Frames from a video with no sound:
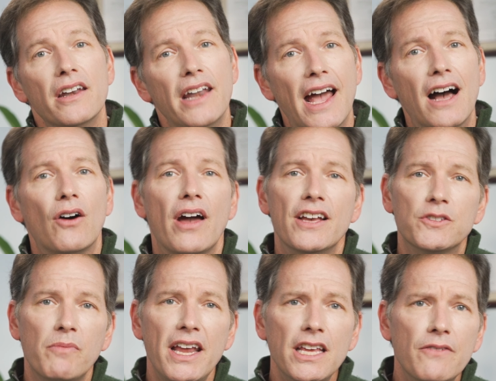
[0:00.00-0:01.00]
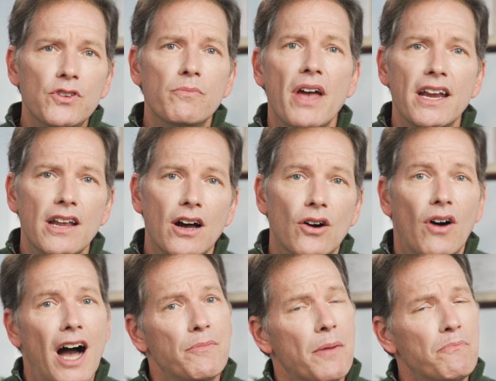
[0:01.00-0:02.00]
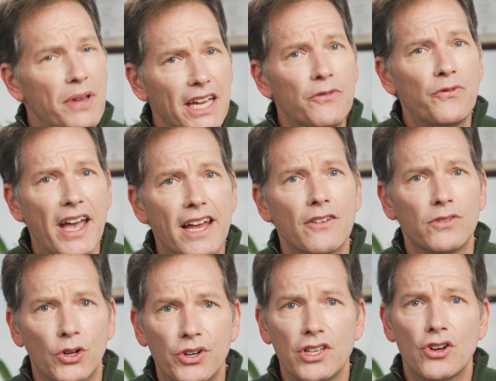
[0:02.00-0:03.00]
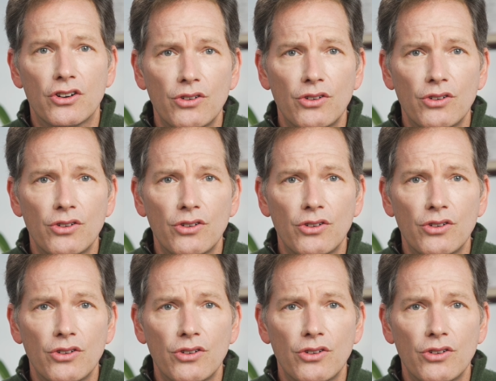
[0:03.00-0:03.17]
Now, as many of you may know, I'm a big fan of learning your